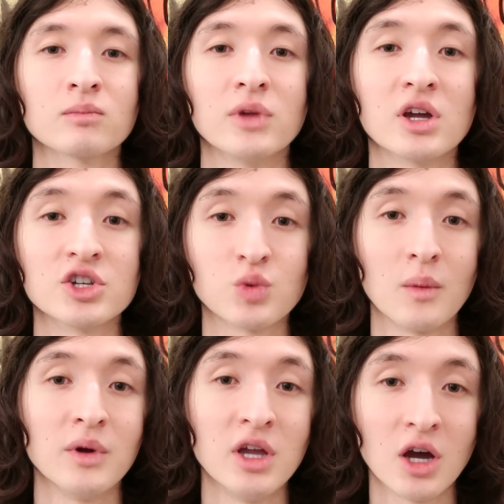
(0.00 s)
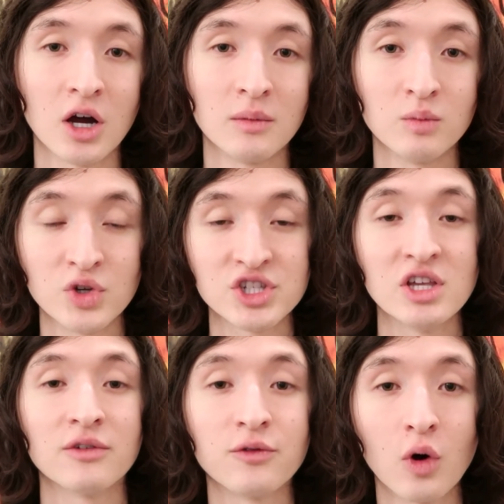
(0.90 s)
Because when we
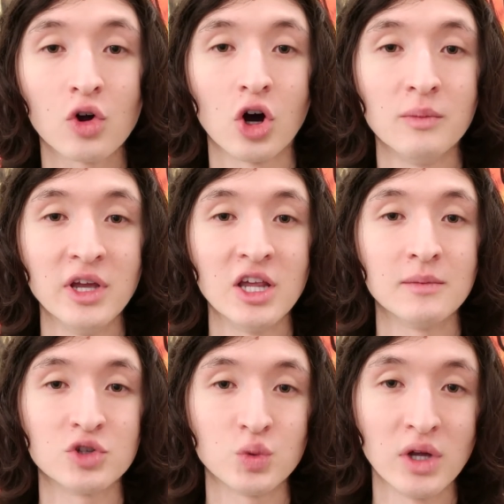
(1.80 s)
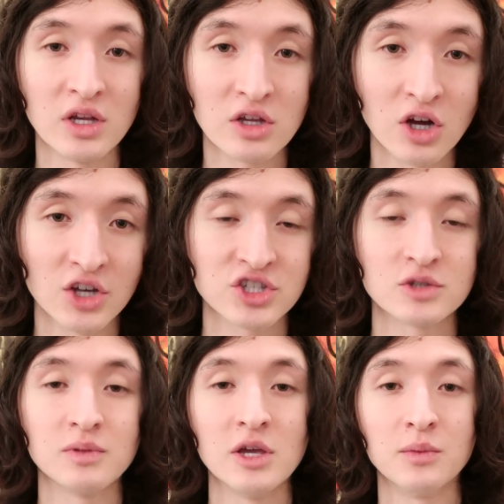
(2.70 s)
see the phone call meeting between
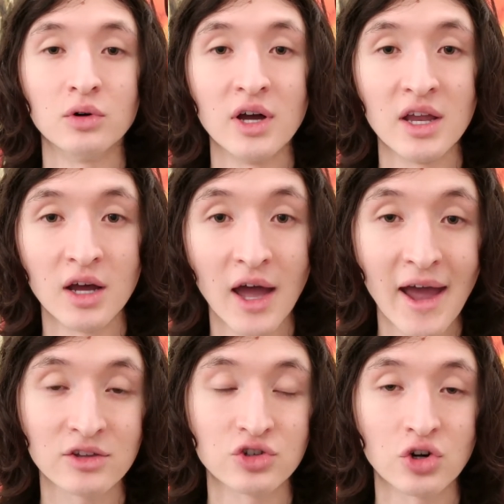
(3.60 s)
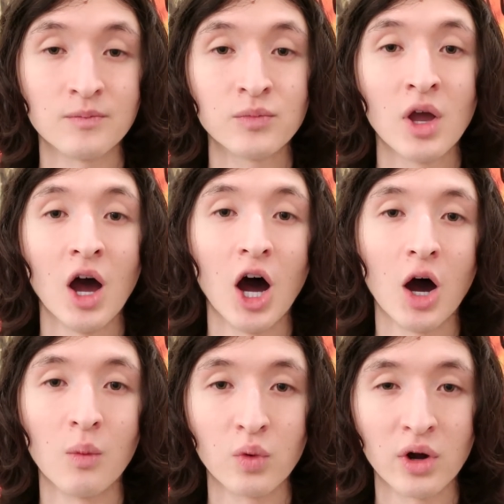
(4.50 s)
Gus's people and Hector,
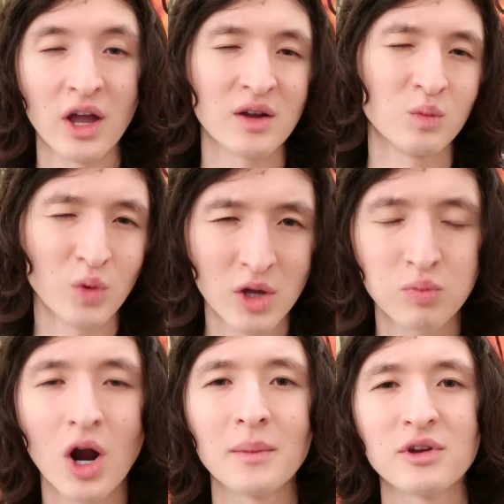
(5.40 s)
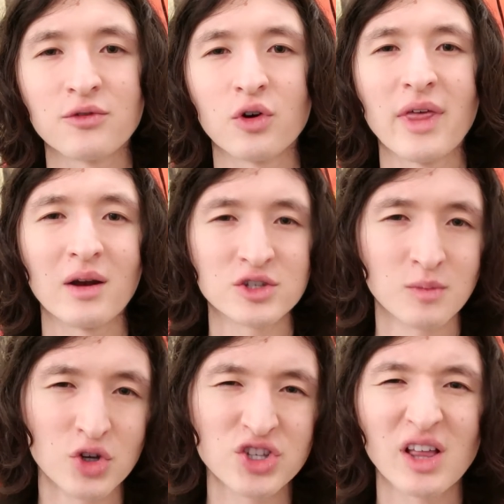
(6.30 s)
we can probably infer that it
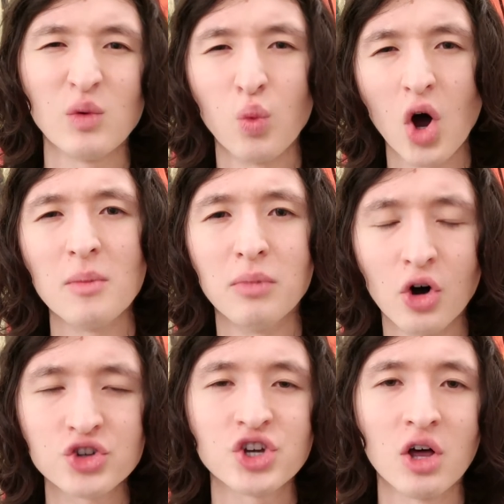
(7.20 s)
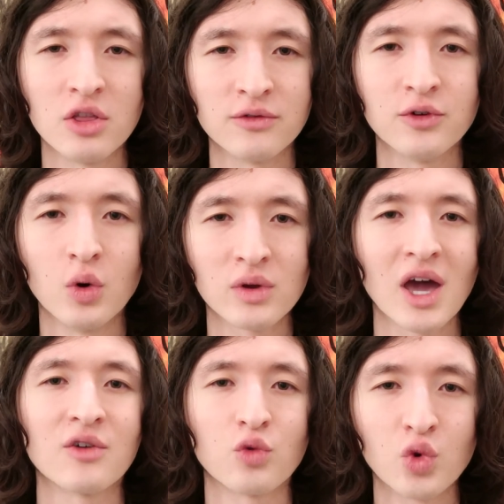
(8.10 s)
was most likely Juan Bolsa on the phone
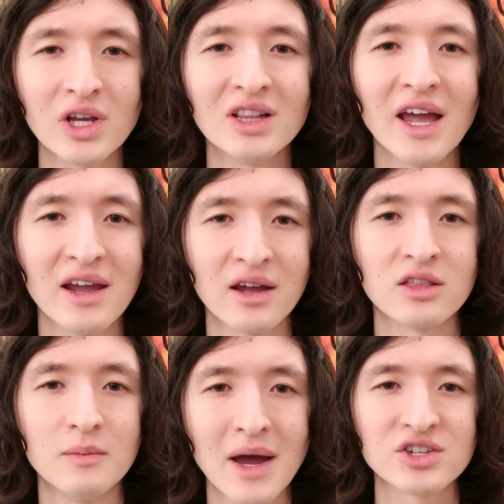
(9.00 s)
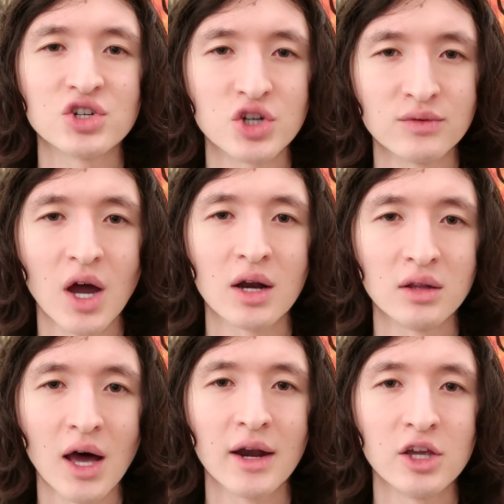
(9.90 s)
kind of relaying the message of Don
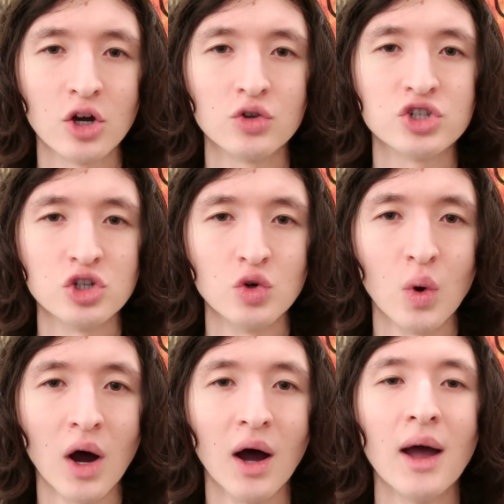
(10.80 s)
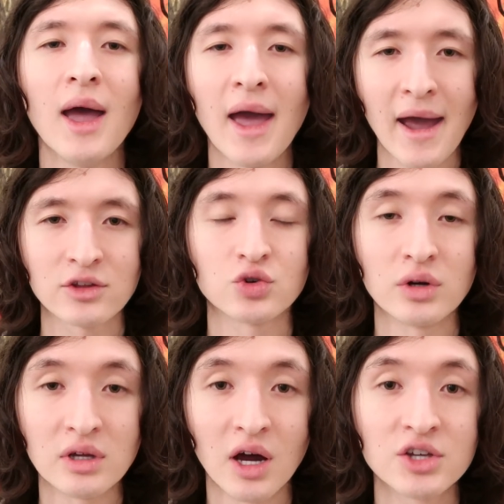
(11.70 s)
Eladio to Hector
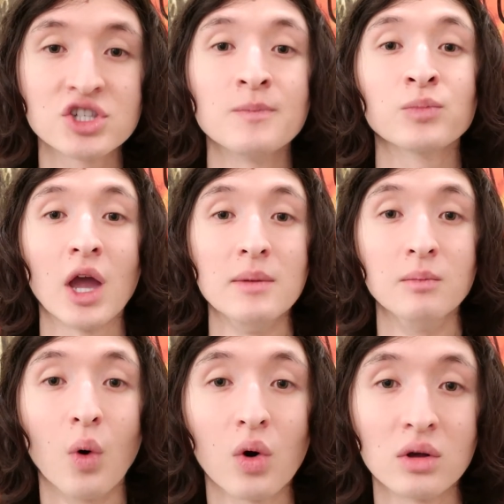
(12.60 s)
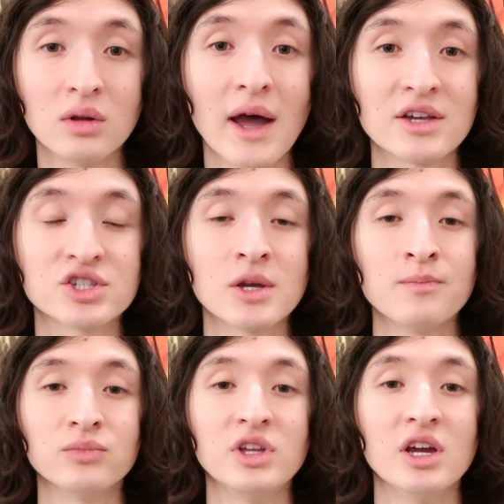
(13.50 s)
and Gus. And more or less,
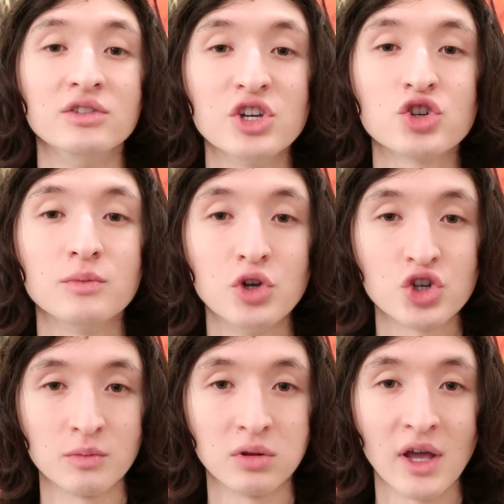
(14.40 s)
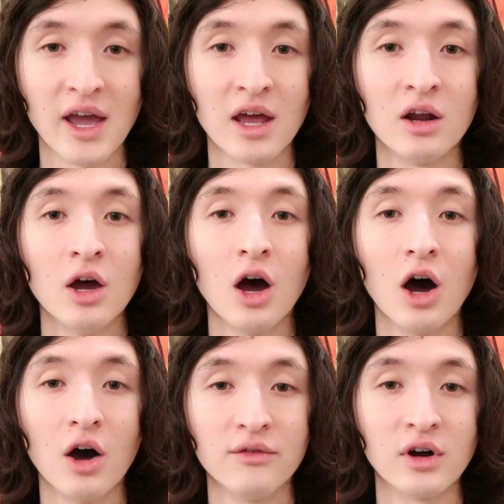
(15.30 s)
the distribution plan
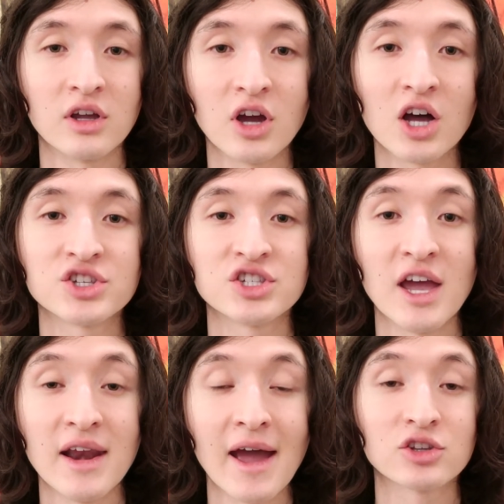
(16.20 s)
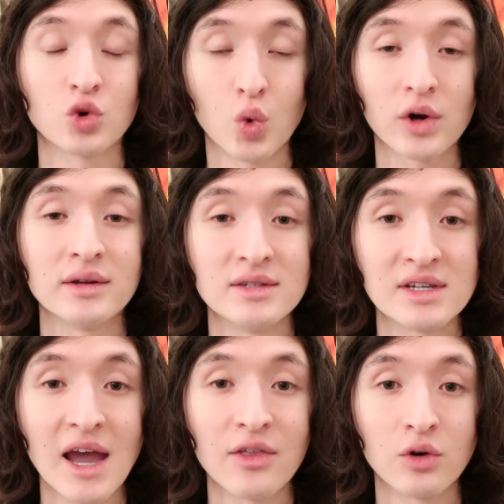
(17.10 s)
of Gus and Hector working
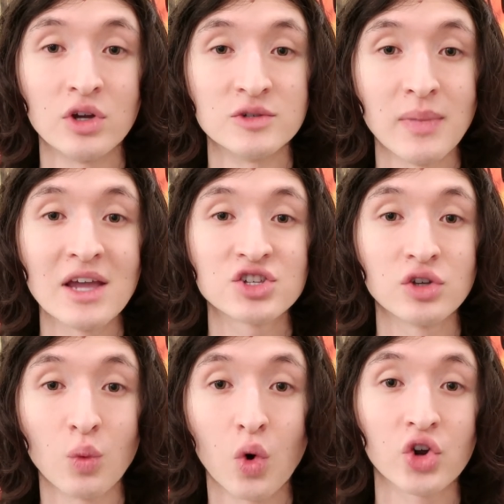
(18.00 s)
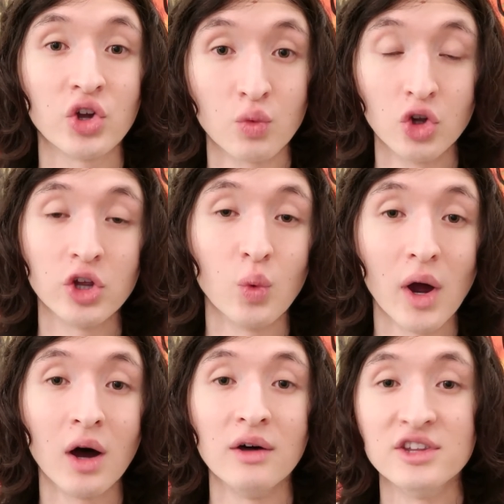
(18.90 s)
together is basically working really
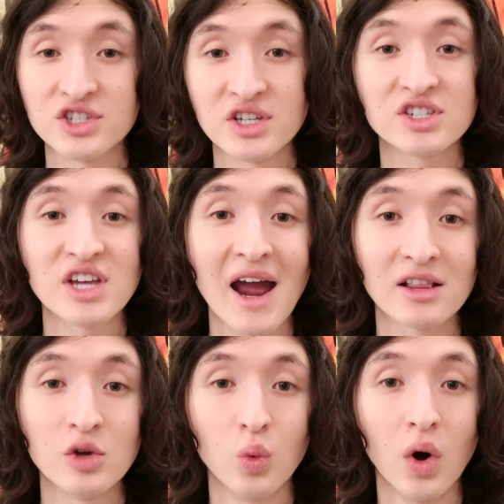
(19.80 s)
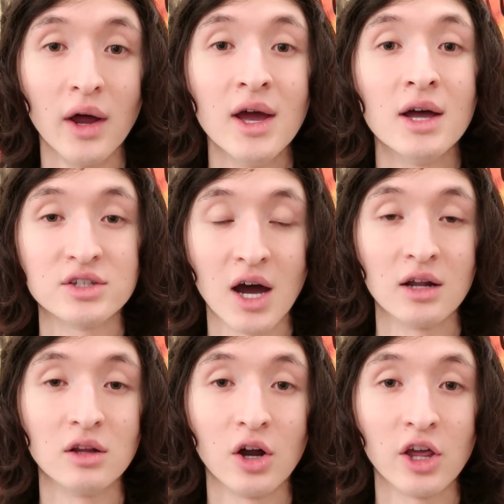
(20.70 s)
well, and this is exactly what Don
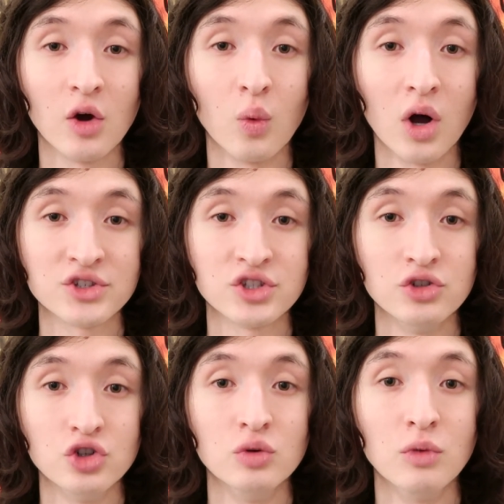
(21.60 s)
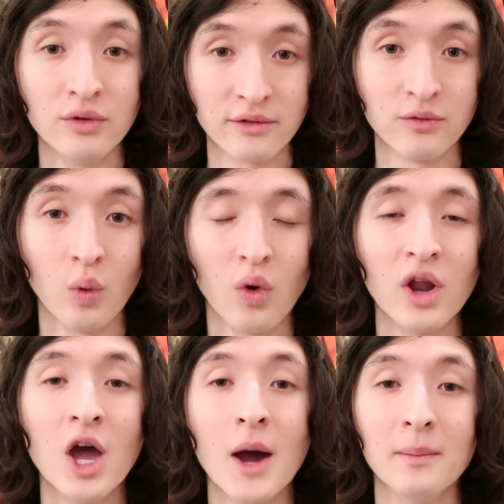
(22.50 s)
Eladio wants to do moving
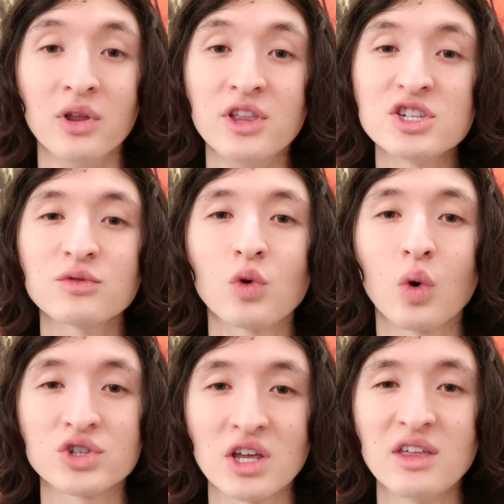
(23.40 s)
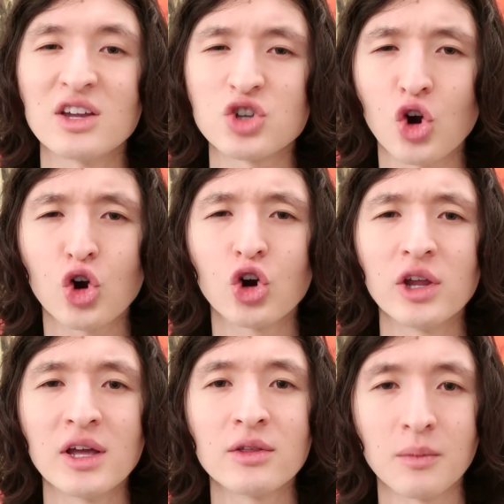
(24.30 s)
forward. But this, of course, I think is
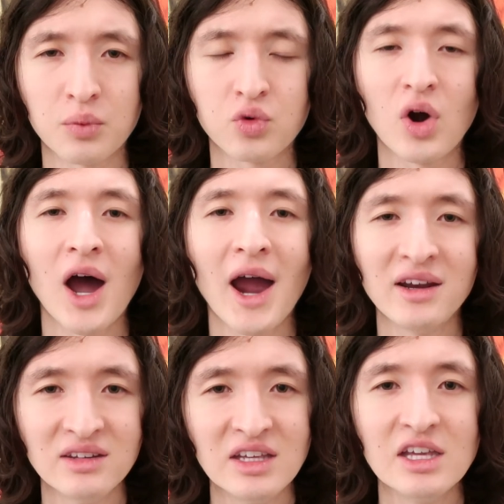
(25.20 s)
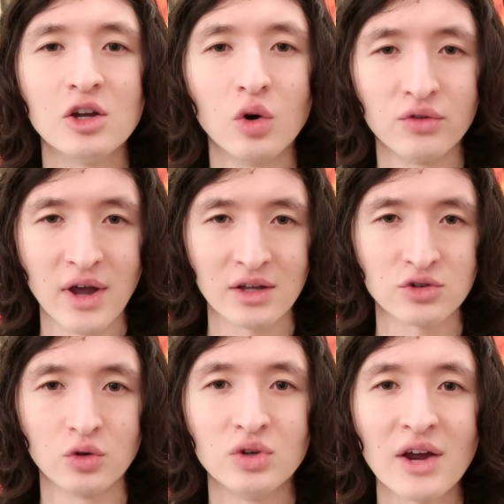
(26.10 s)
hurting the pride and the ego of
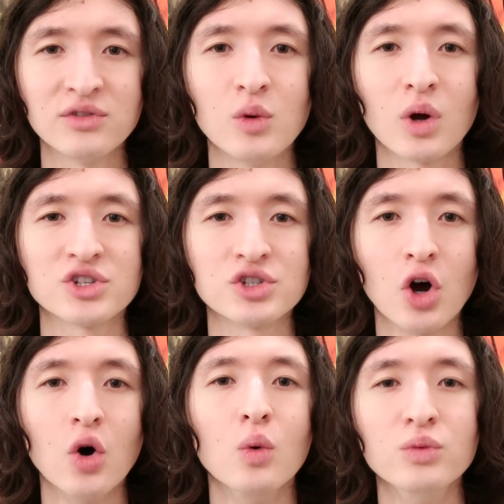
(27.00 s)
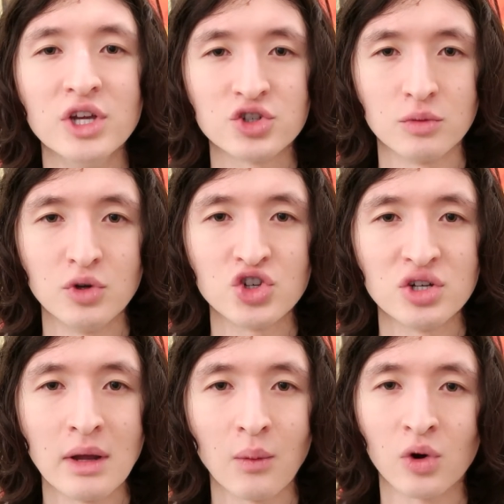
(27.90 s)
Hector, who definitely wants his own
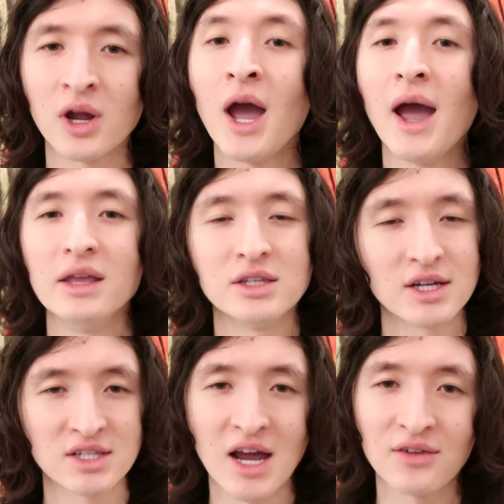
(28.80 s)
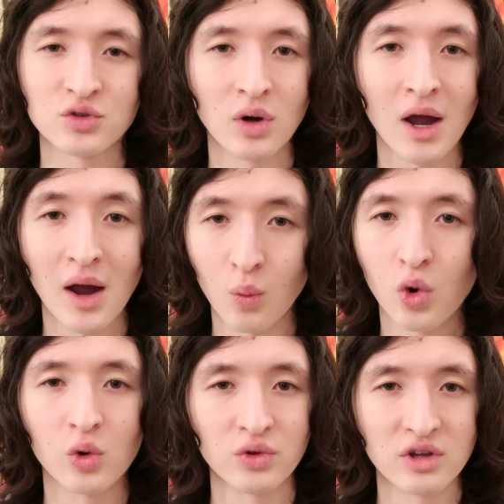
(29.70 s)
distribution network and doesn't have to
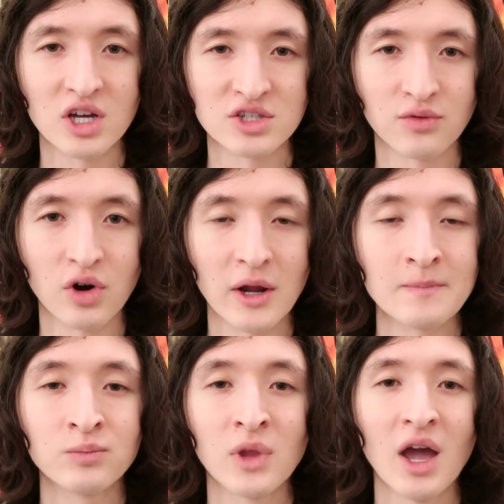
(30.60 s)
work with Gus Fring.